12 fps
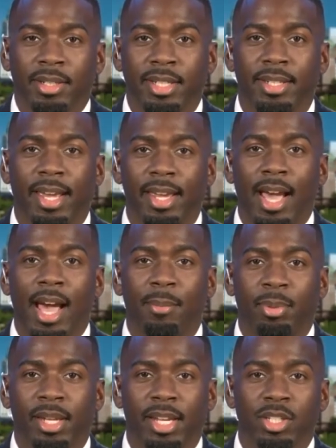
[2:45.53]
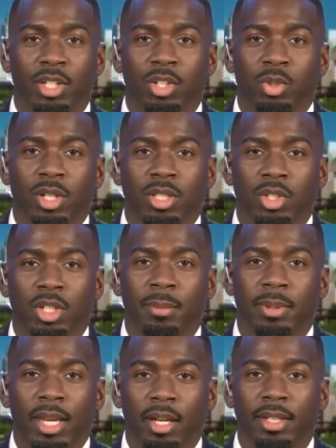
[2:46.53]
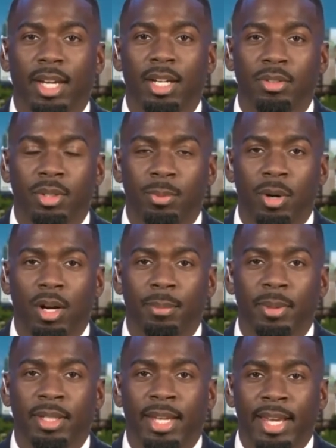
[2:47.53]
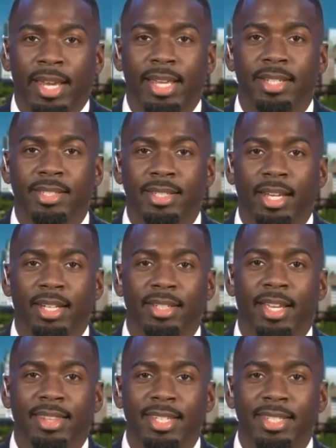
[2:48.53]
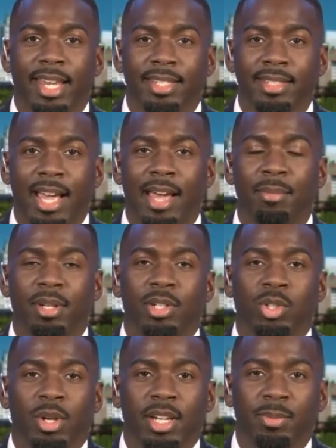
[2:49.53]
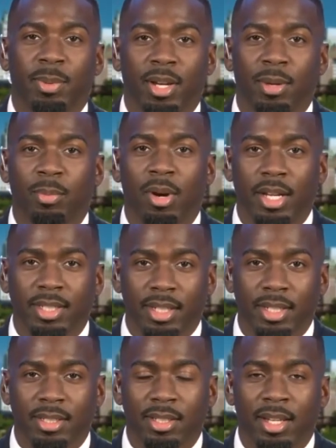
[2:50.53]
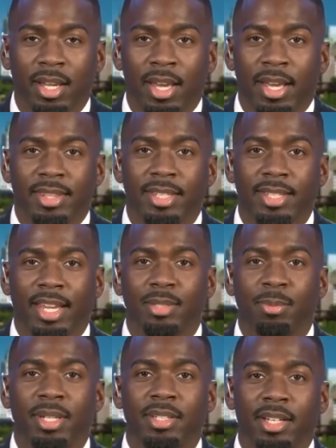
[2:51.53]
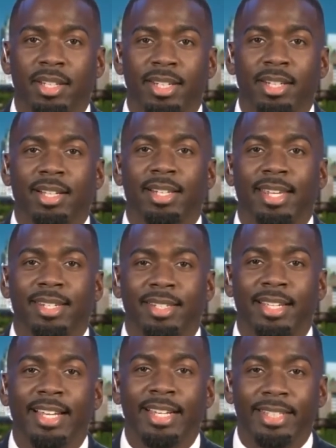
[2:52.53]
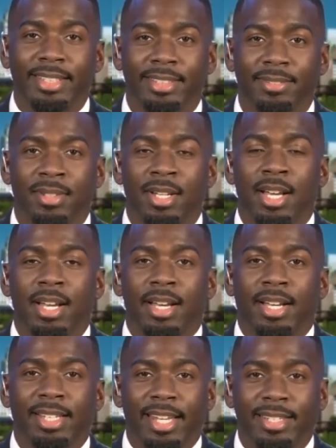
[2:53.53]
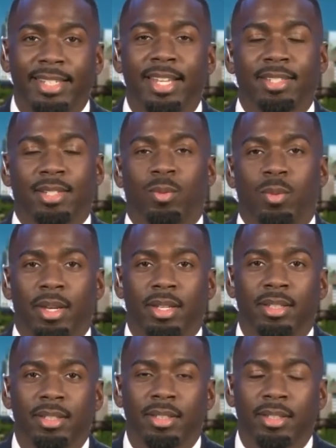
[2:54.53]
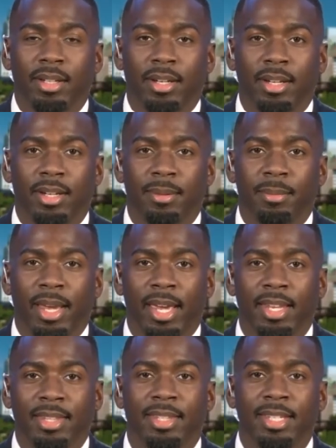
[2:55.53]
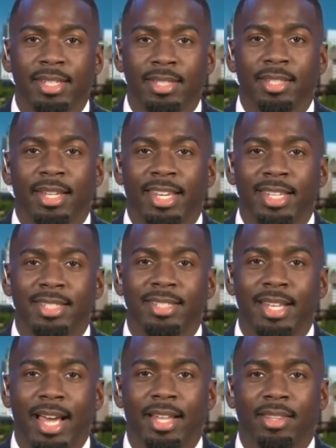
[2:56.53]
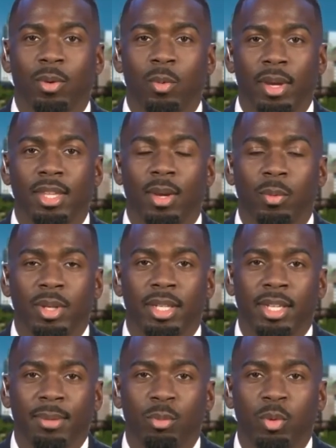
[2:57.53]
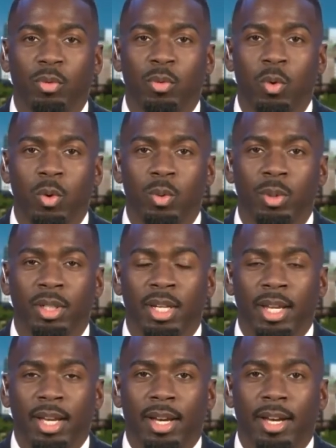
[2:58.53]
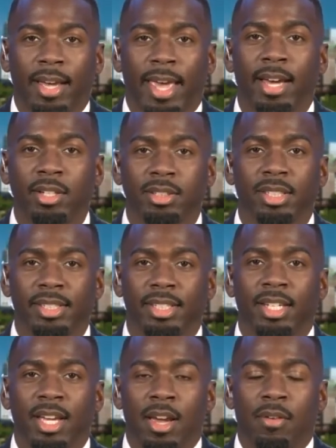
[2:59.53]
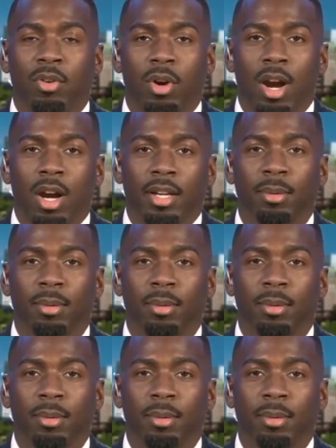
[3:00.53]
Today, I plan to address the Shelby County Health Department in stating that this has not been a transparent process. This has been done in a clandestine way. And this is not the way that we can move forward healthily for our